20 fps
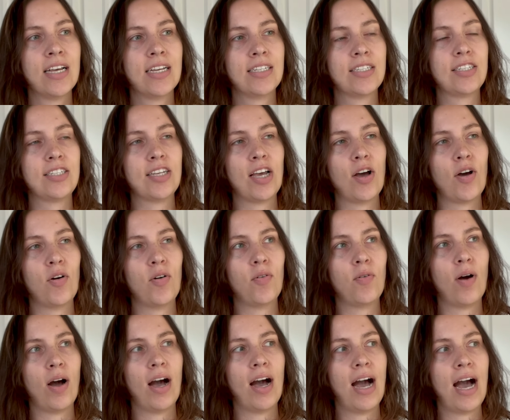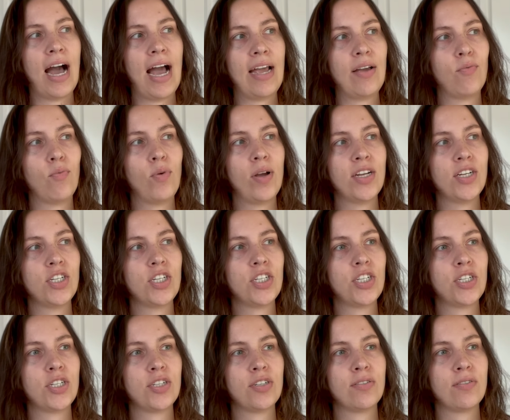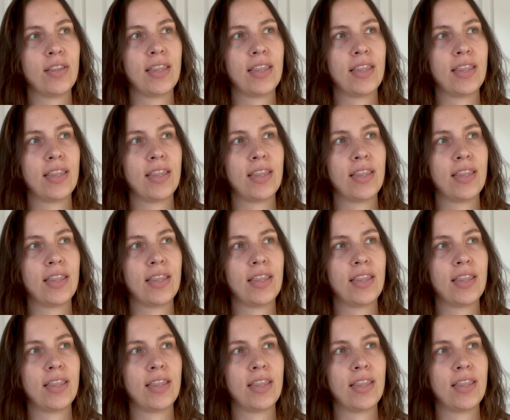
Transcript: So I wish